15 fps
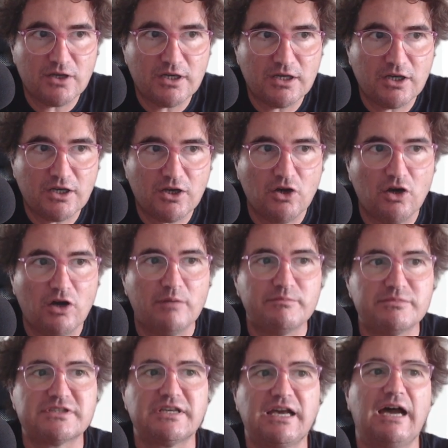
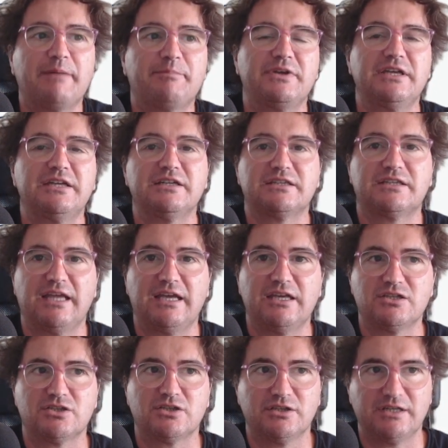comes up in
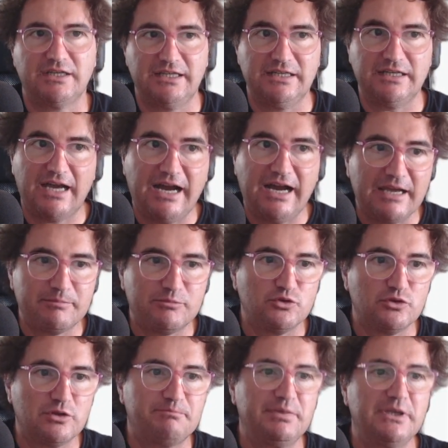attention, in hype, to
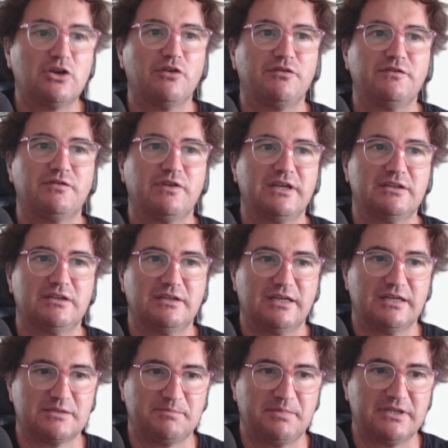the peak of inflated
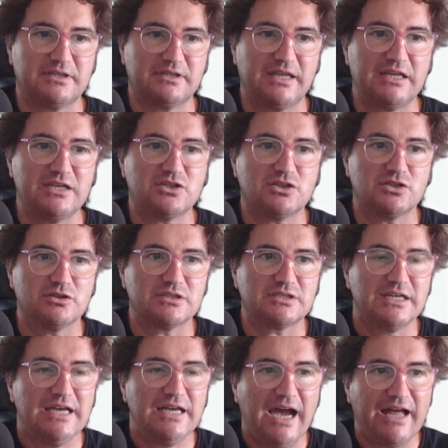expectations,
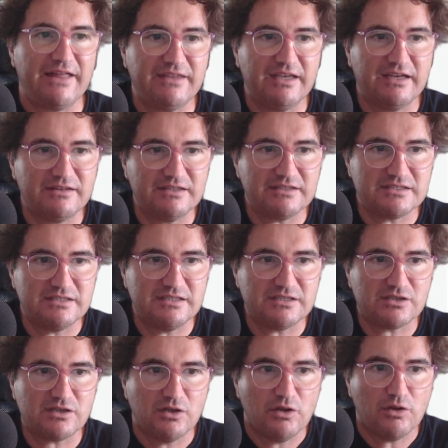and then there's
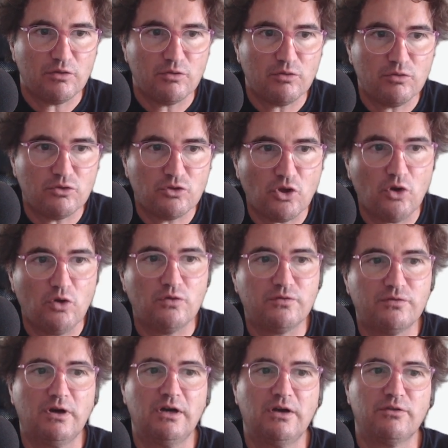this
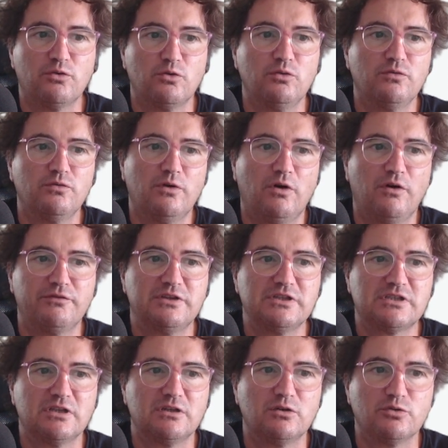truth of
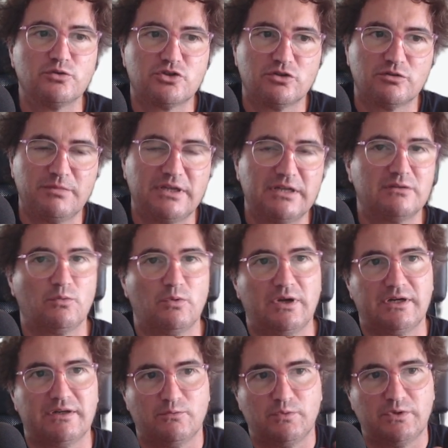disillusionment
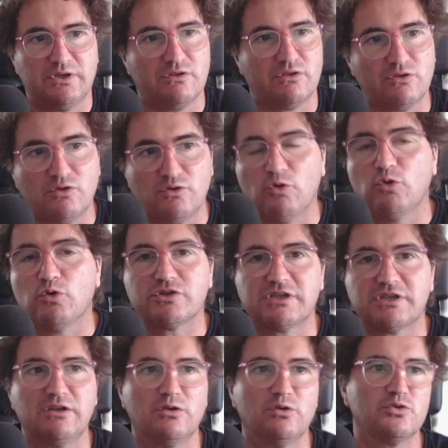where we lose
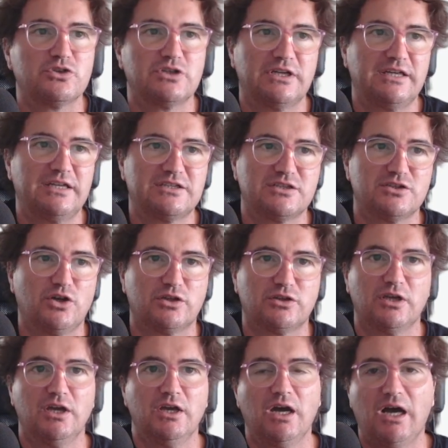the illusion. It's not
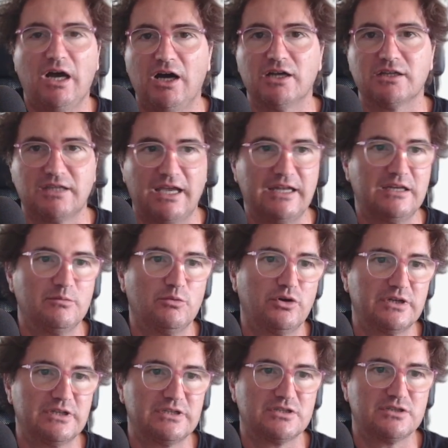hot
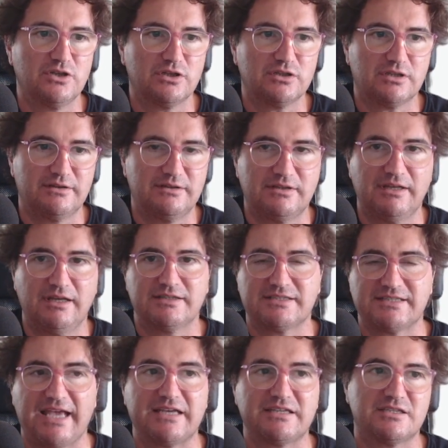anymore, it's not as
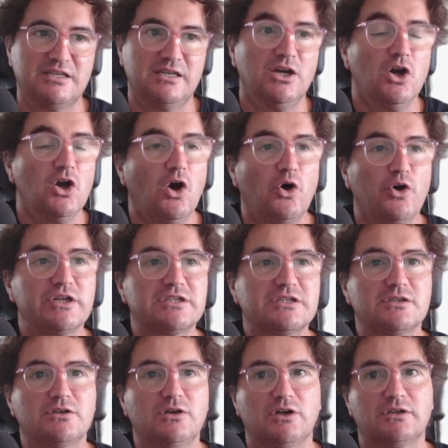sexy, or it's
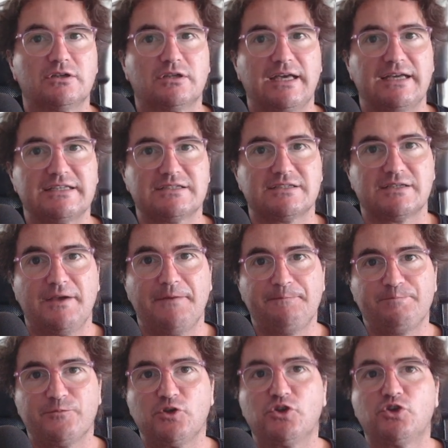not as
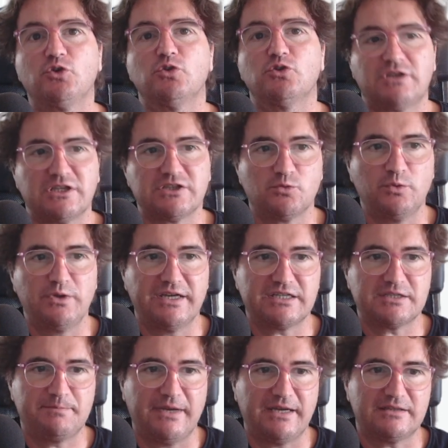good as we
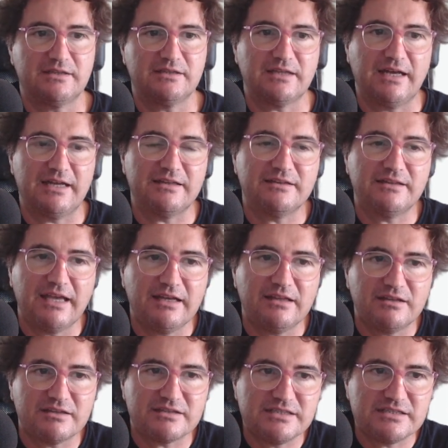expected, and then
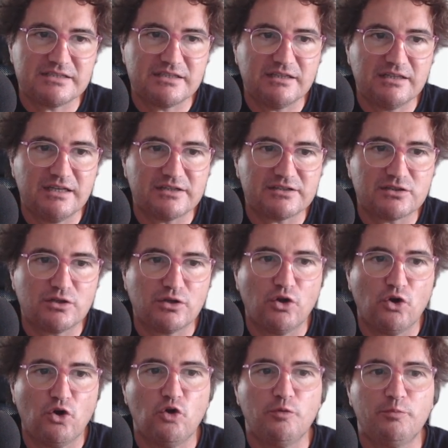there's this
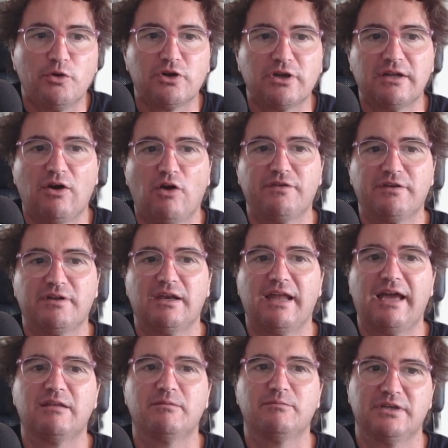slope of
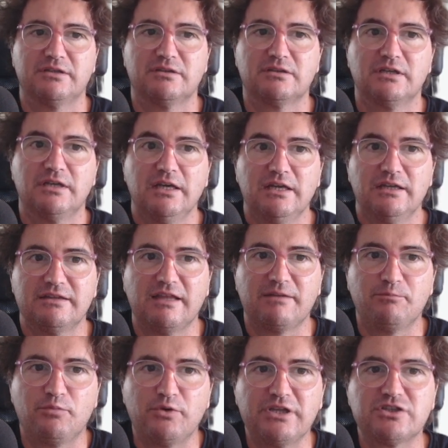enlightenment
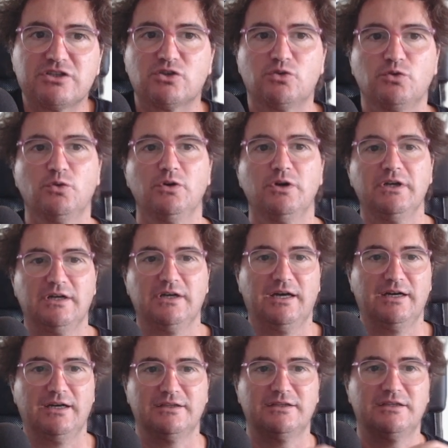that brings to
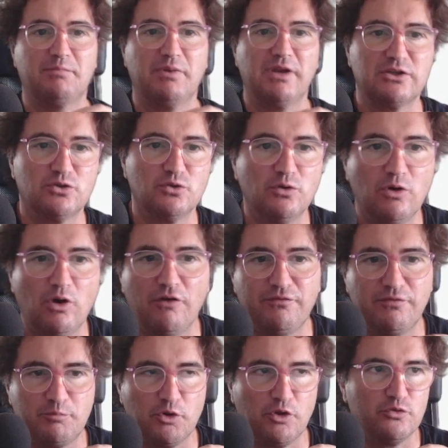the plateau
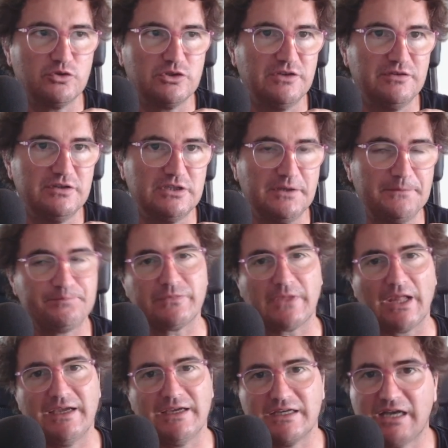of productivity.
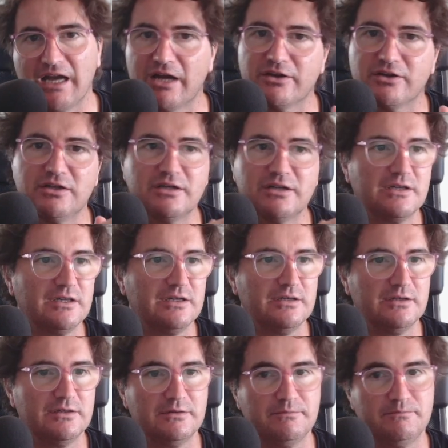
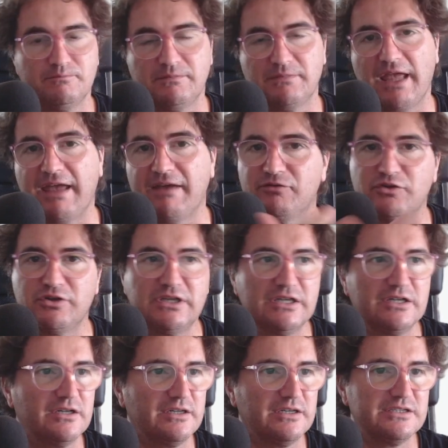Gartner every
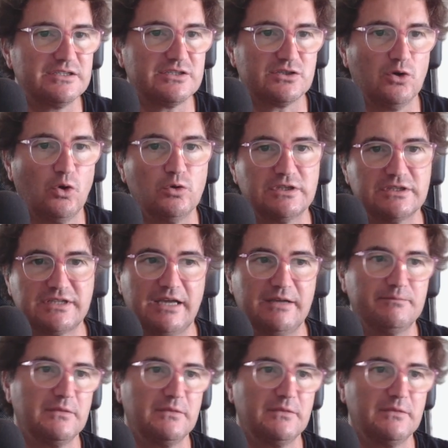year is all the time